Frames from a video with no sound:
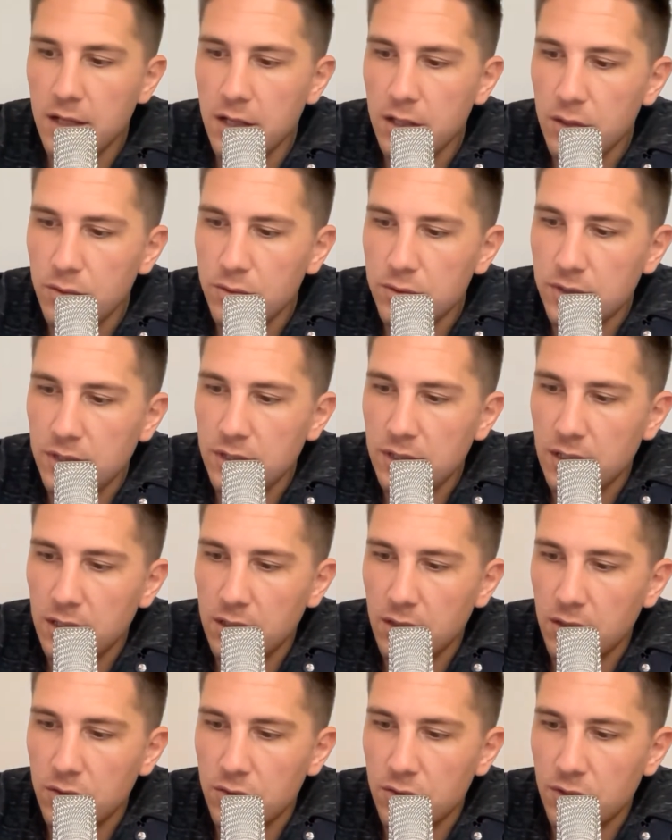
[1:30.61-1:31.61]
You'll see that it
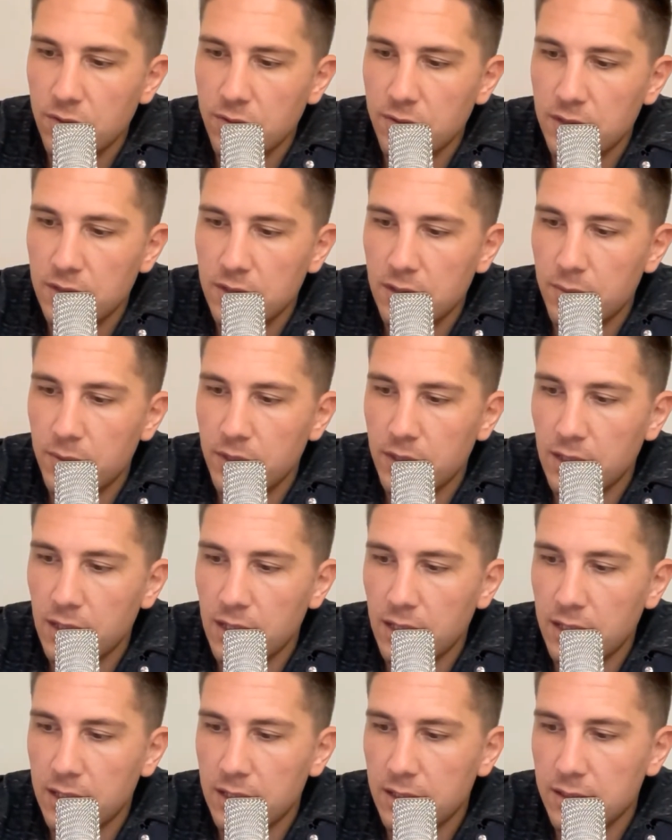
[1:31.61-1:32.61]
goes roughly something
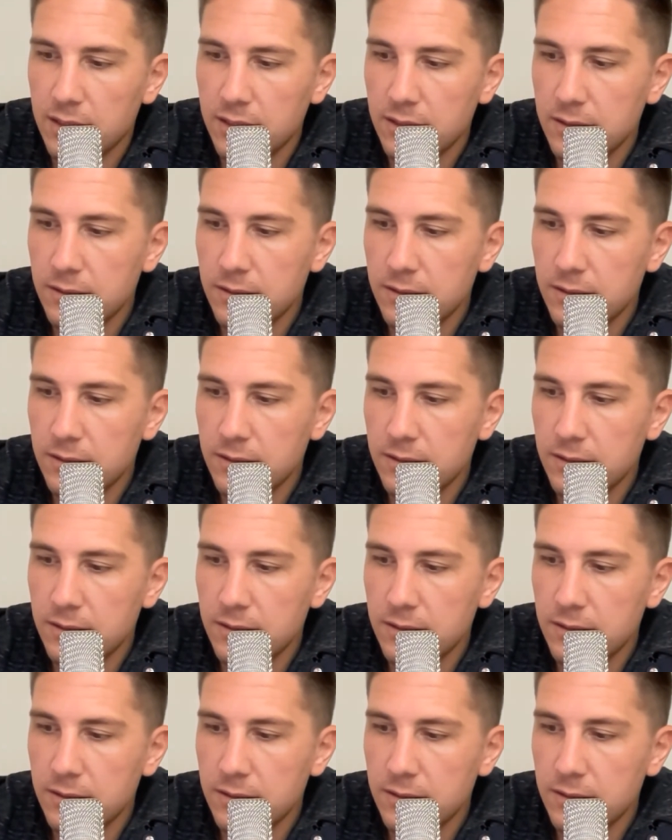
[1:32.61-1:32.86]
like this.